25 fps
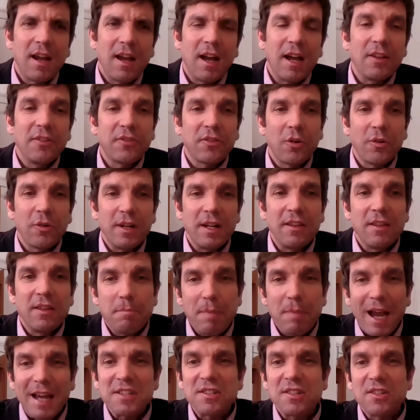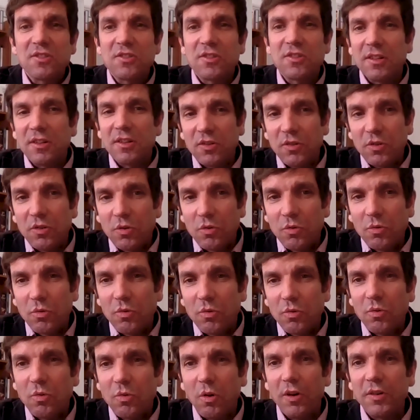And so in the passage that you
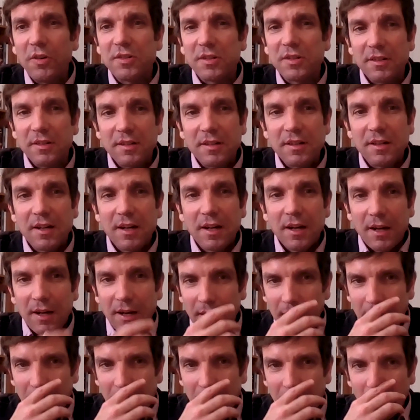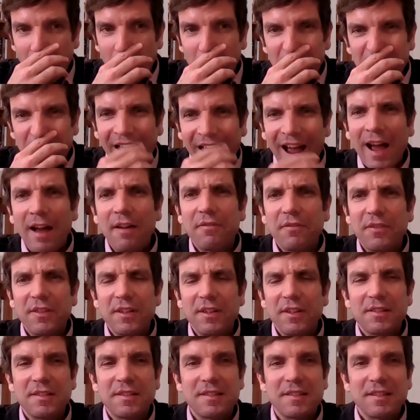quoted, we have
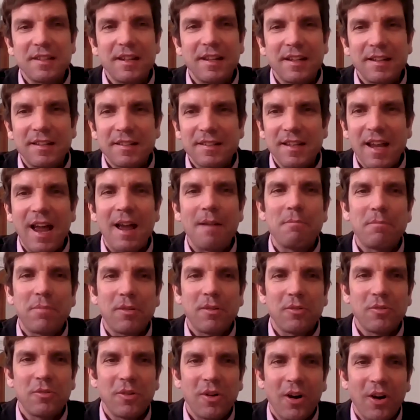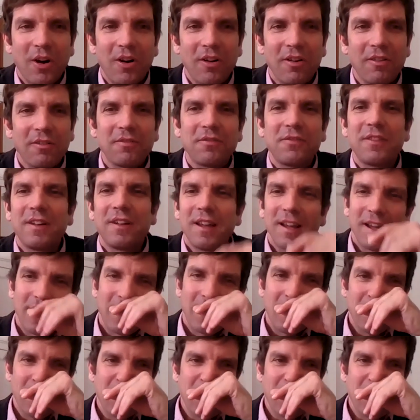this example of